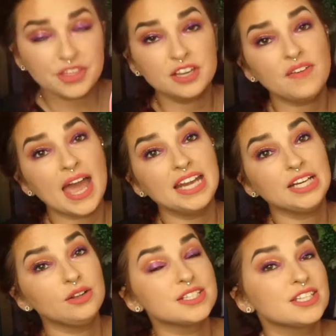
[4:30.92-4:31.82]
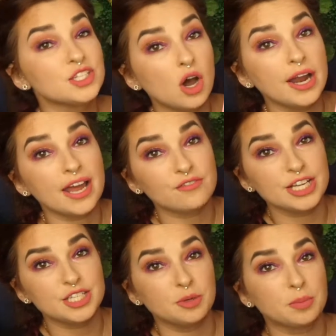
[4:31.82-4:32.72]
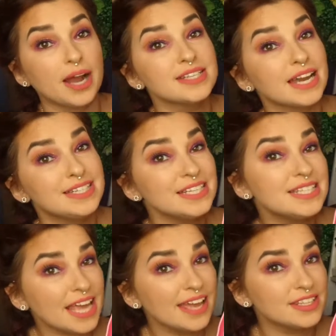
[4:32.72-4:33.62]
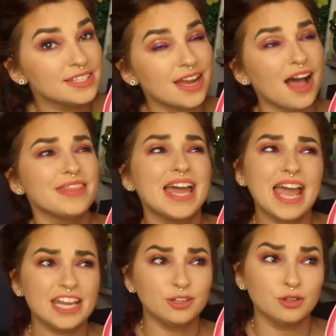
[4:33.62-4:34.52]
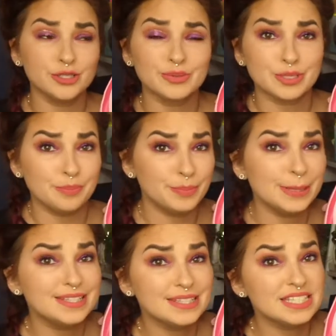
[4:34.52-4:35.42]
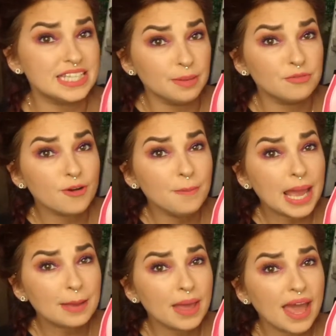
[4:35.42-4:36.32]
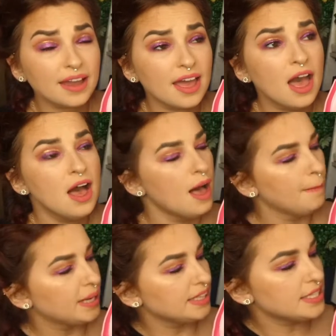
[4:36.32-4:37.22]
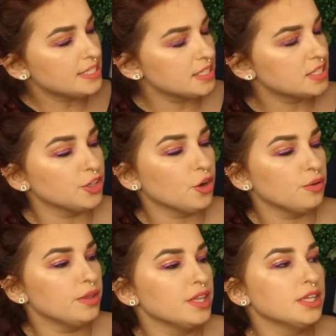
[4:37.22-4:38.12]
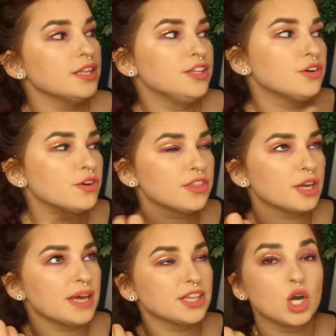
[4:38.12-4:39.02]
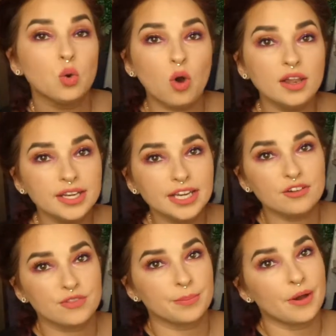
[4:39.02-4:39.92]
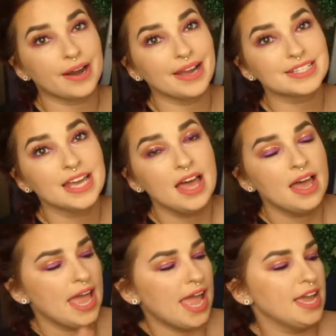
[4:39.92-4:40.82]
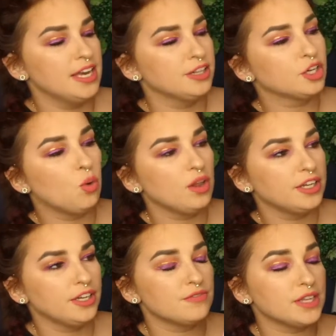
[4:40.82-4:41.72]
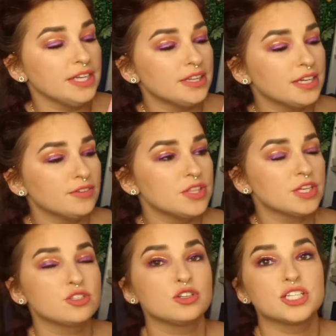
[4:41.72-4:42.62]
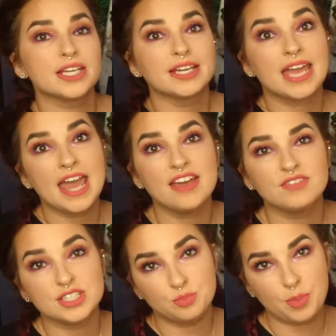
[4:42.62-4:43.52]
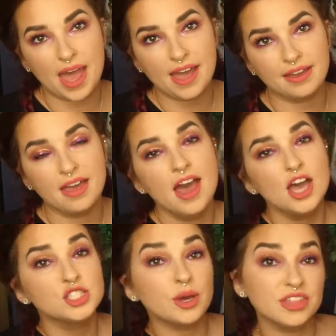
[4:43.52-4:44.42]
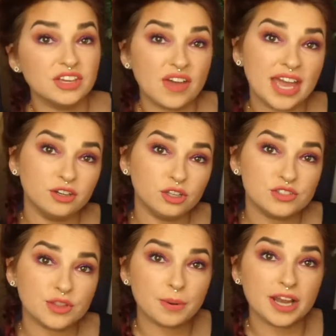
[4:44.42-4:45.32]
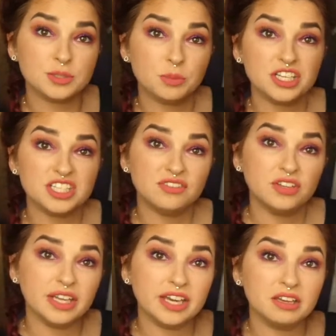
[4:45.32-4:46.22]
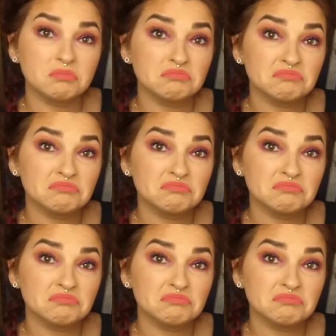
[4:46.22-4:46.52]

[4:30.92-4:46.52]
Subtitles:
think for $80 it's not an unreasonable price. I did say at the start that $80 was a bit steep for a backpack, but this is, you know, you got to think about the quality of the product and the quality of the leather and everything. It's not just like a canvas bag. So I think for $80 for the price point, it's definitely